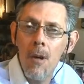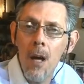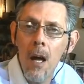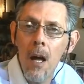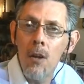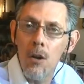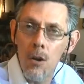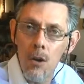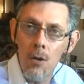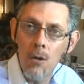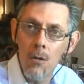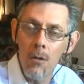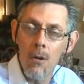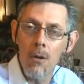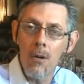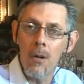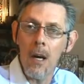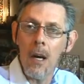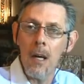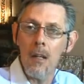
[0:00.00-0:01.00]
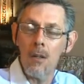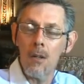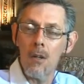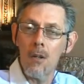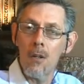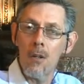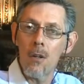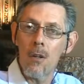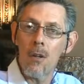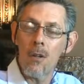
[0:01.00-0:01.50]
and you look at
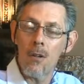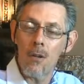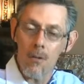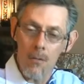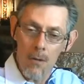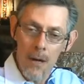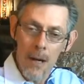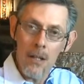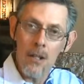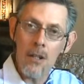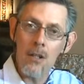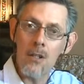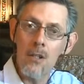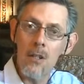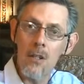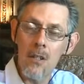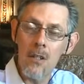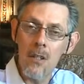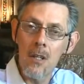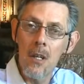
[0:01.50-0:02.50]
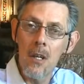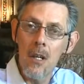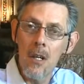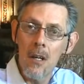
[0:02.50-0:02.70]
the righteousness,